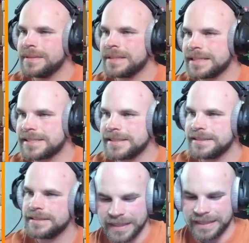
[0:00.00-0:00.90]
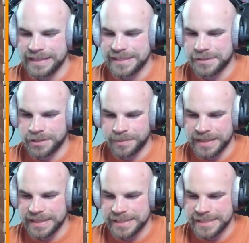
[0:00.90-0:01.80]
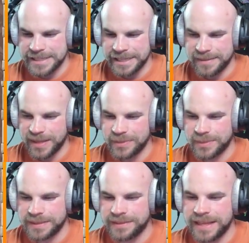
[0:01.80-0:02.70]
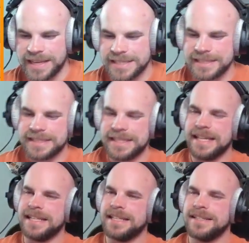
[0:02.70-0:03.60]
Nicely done. And it's going to be Synthé with the last attack.